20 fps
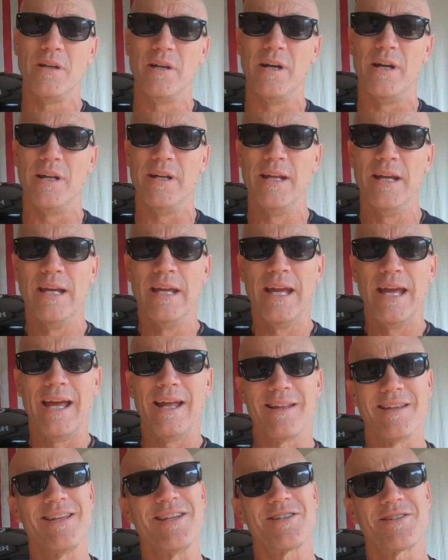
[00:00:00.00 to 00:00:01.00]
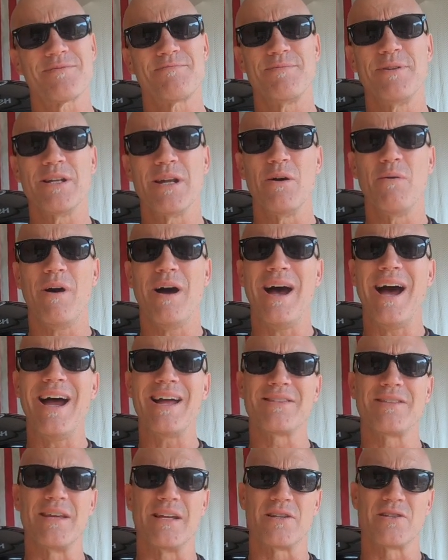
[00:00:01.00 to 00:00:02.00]
good. At least, you know,
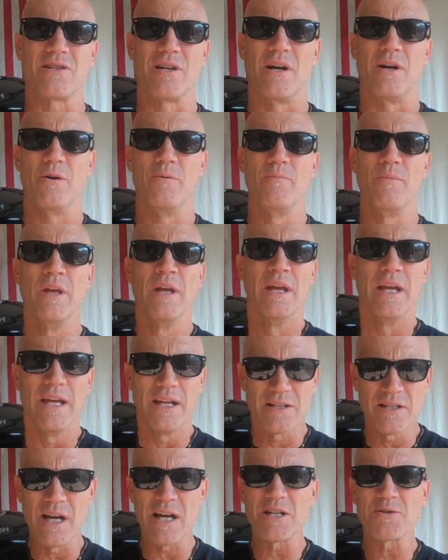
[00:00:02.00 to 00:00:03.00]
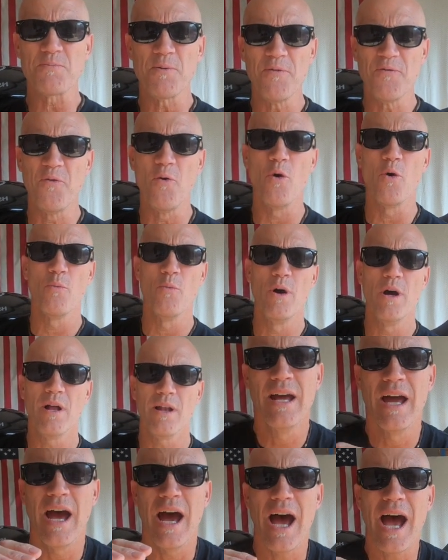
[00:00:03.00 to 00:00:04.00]
I think so. It does perform
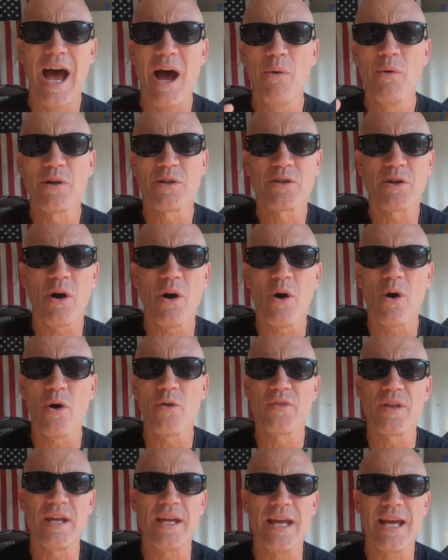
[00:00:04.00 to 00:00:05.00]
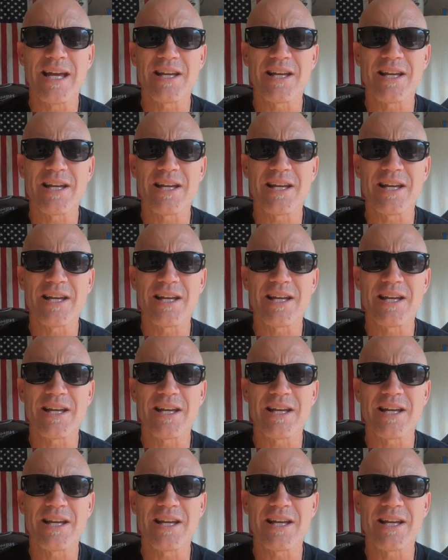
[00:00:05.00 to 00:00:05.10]
well. I would call the